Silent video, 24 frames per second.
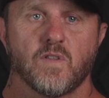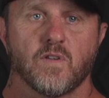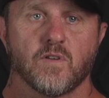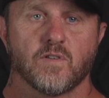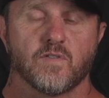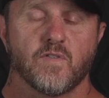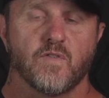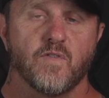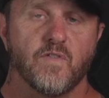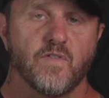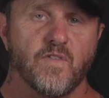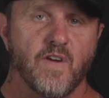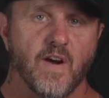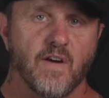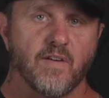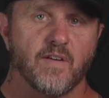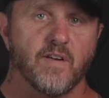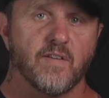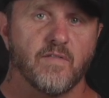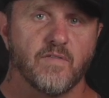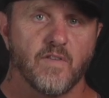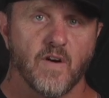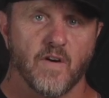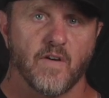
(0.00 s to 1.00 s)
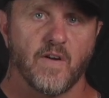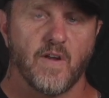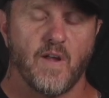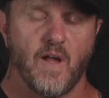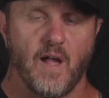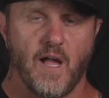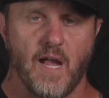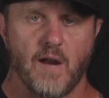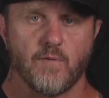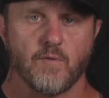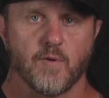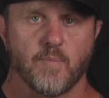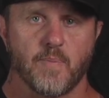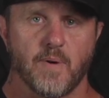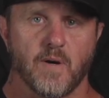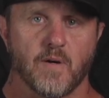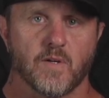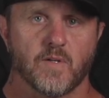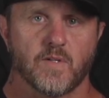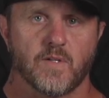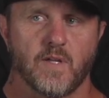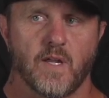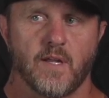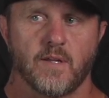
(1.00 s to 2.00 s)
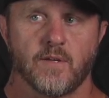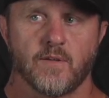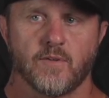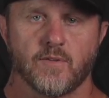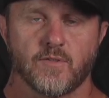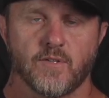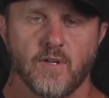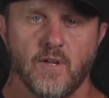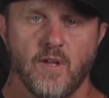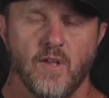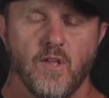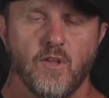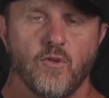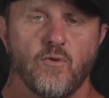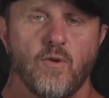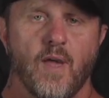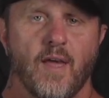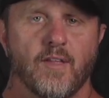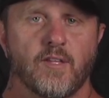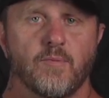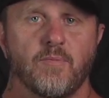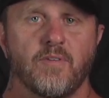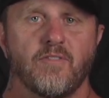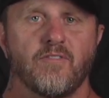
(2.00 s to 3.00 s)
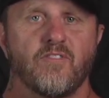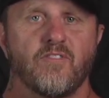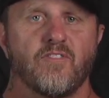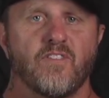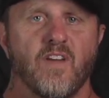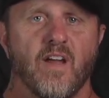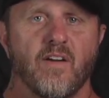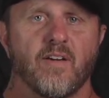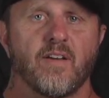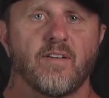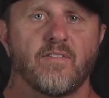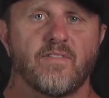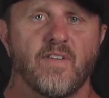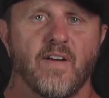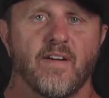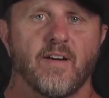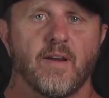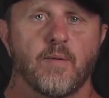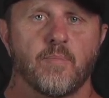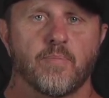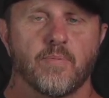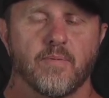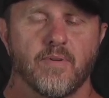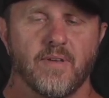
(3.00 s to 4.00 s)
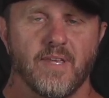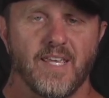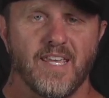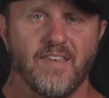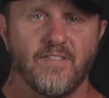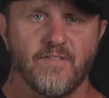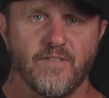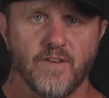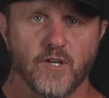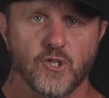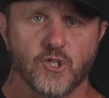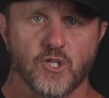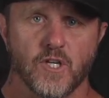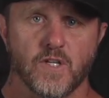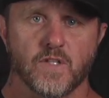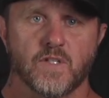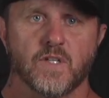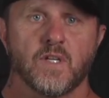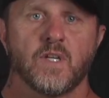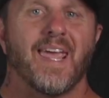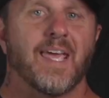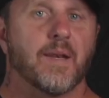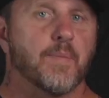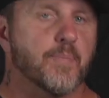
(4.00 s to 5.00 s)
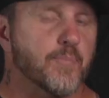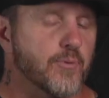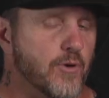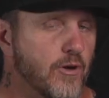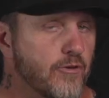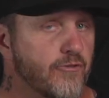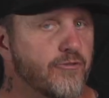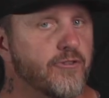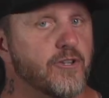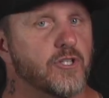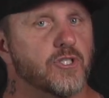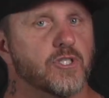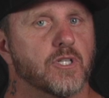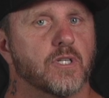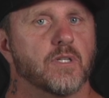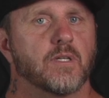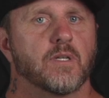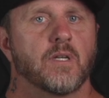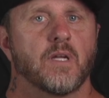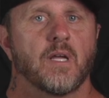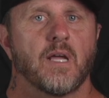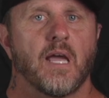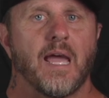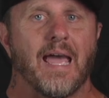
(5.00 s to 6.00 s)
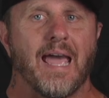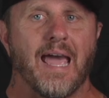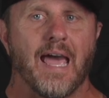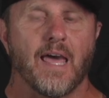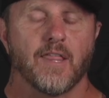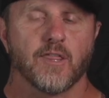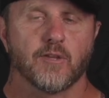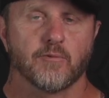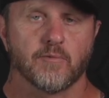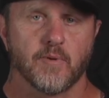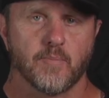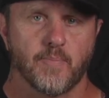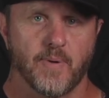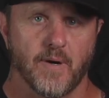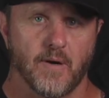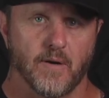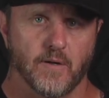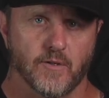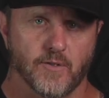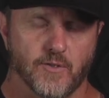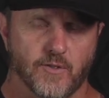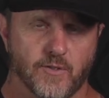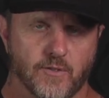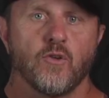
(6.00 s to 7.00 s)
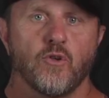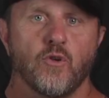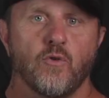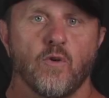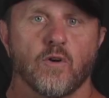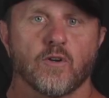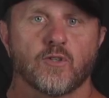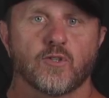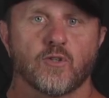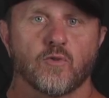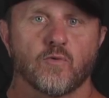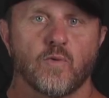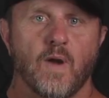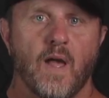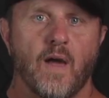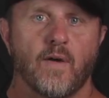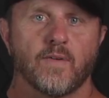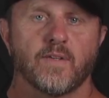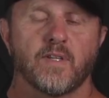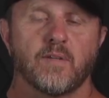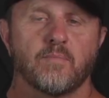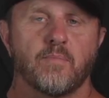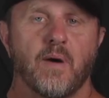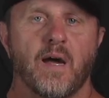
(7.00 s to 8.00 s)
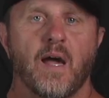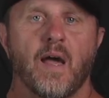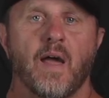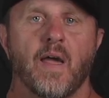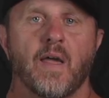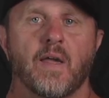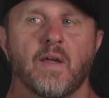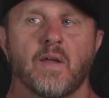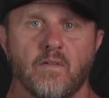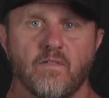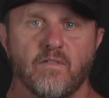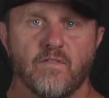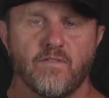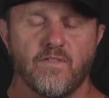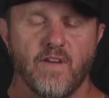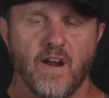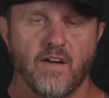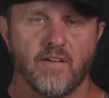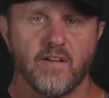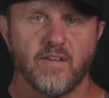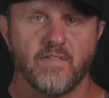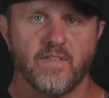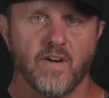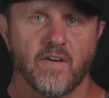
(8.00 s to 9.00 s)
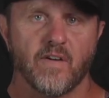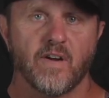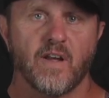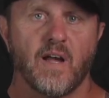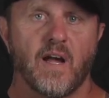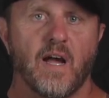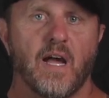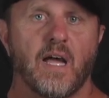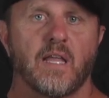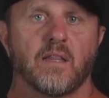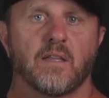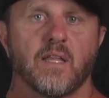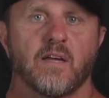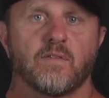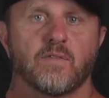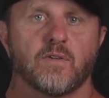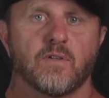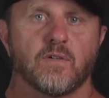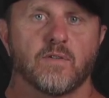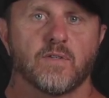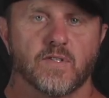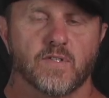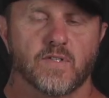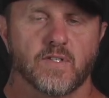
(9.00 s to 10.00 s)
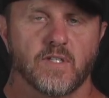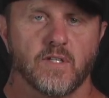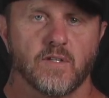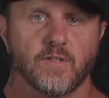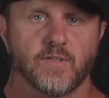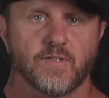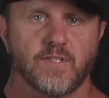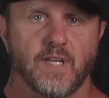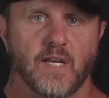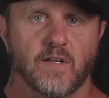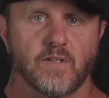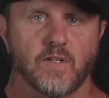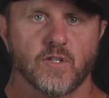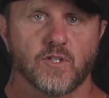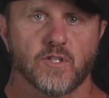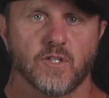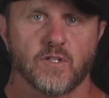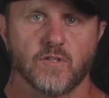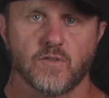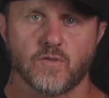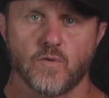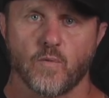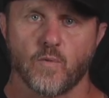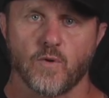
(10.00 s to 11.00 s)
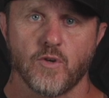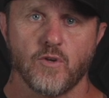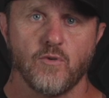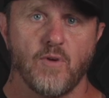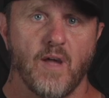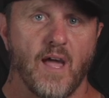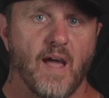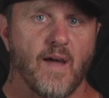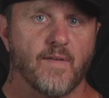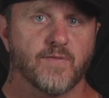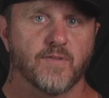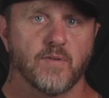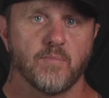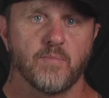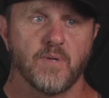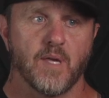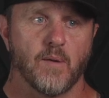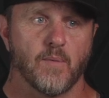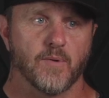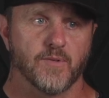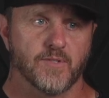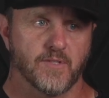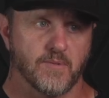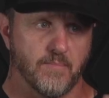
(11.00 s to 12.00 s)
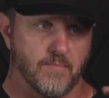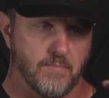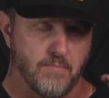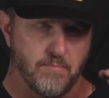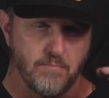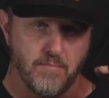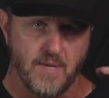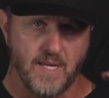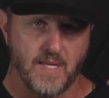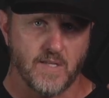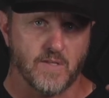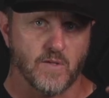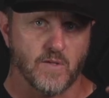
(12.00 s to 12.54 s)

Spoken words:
There's very, very high repair standards. You have to be very, very efficient and proficient at the repairs. You are surrounded by very, very high level skilled technicians where you have to be able to meet